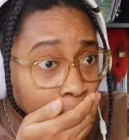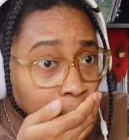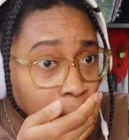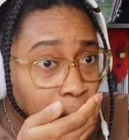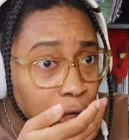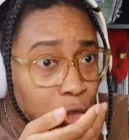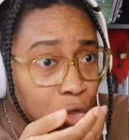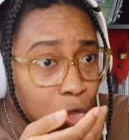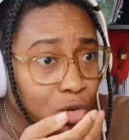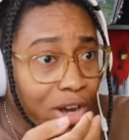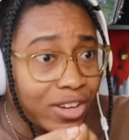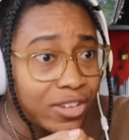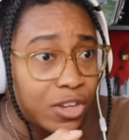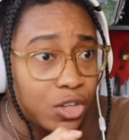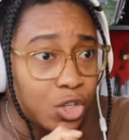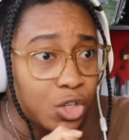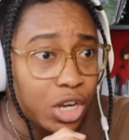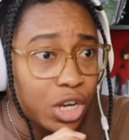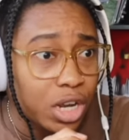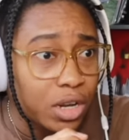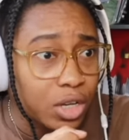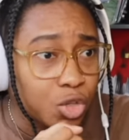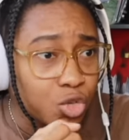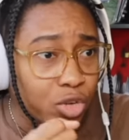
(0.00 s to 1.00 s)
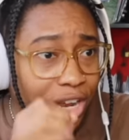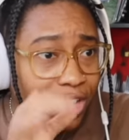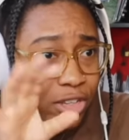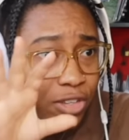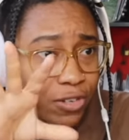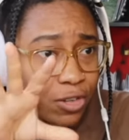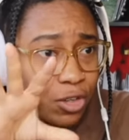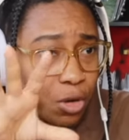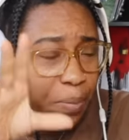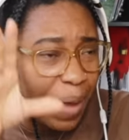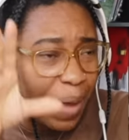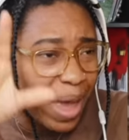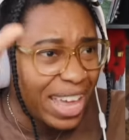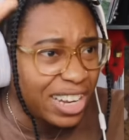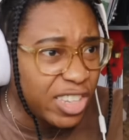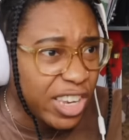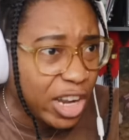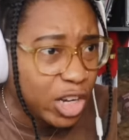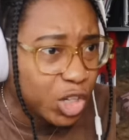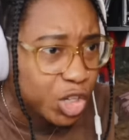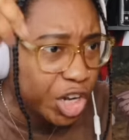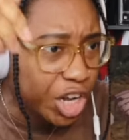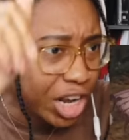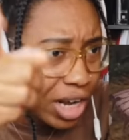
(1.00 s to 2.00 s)
Transition, transition. Pay
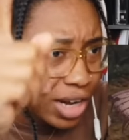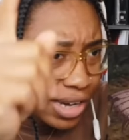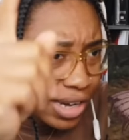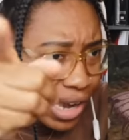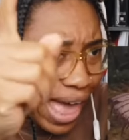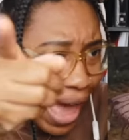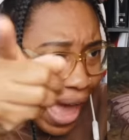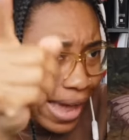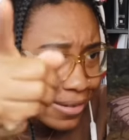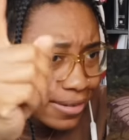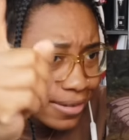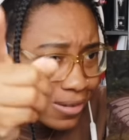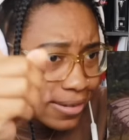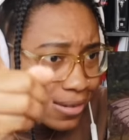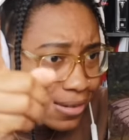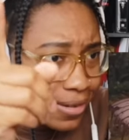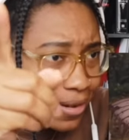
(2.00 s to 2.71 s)
attention in class.